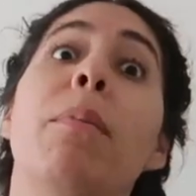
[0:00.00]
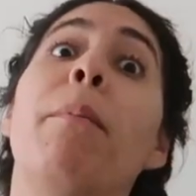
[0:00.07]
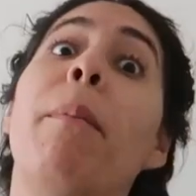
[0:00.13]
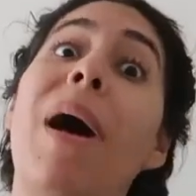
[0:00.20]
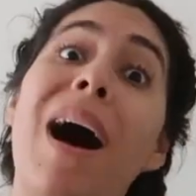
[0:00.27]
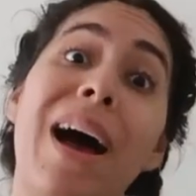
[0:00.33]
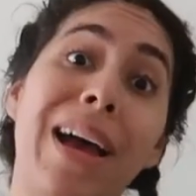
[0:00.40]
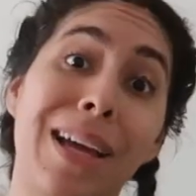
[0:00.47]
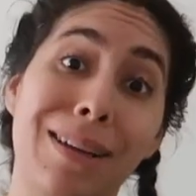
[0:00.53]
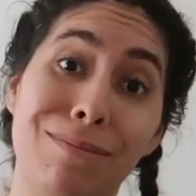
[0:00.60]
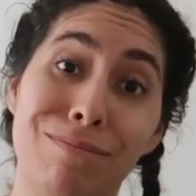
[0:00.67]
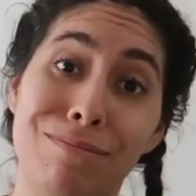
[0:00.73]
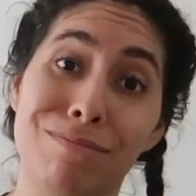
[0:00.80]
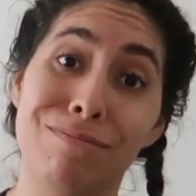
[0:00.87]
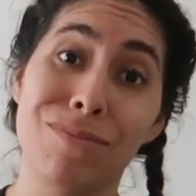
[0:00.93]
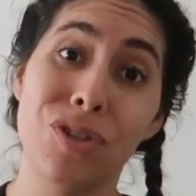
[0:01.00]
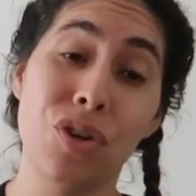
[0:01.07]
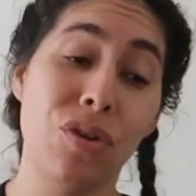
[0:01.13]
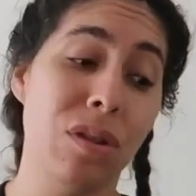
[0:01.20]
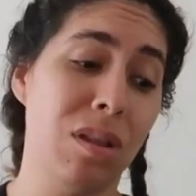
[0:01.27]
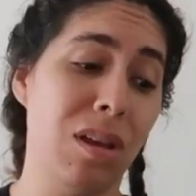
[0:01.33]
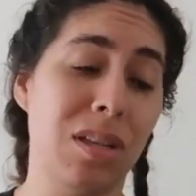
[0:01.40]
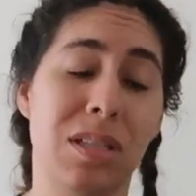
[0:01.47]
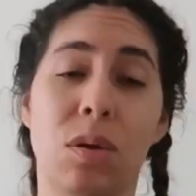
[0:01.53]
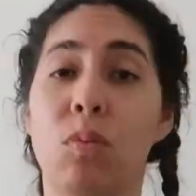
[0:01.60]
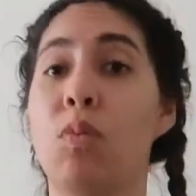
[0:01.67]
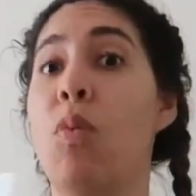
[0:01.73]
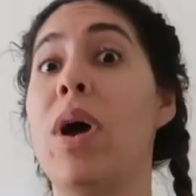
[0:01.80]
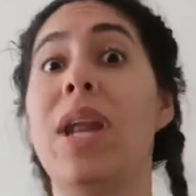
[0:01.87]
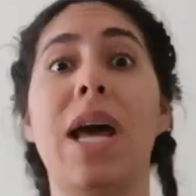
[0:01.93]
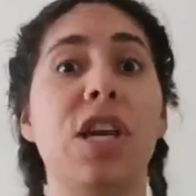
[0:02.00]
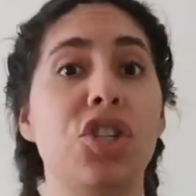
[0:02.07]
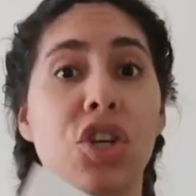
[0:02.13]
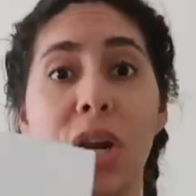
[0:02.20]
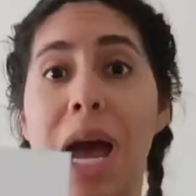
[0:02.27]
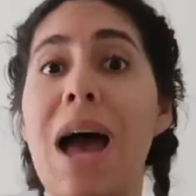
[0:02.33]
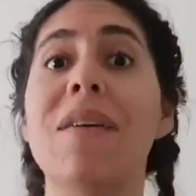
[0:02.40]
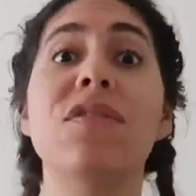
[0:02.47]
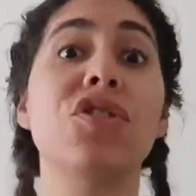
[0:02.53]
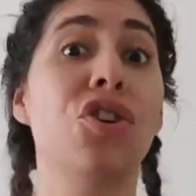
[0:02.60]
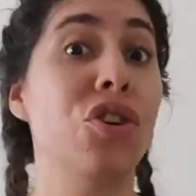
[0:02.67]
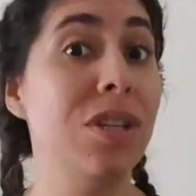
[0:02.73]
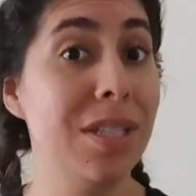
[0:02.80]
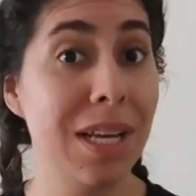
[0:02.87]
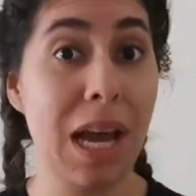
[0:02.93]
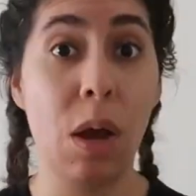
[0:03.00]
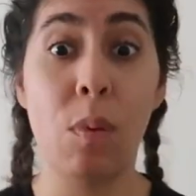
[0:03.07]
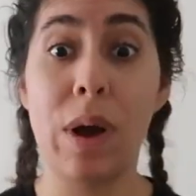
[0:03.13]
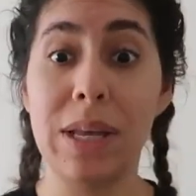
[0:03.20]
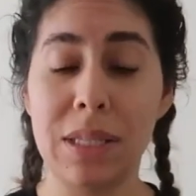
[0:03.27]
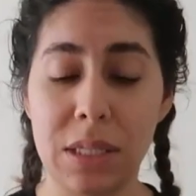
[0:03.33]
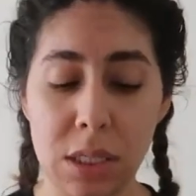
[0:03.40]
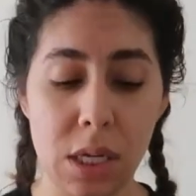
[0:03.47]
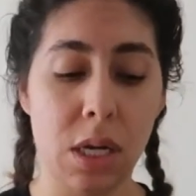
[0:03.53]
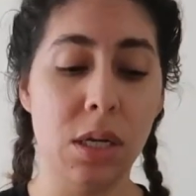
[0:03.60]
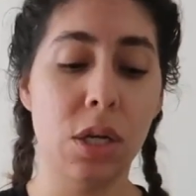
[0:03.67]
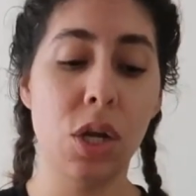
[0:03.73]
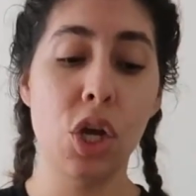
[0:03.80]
buy certain things, and when I should have certain DIYs done.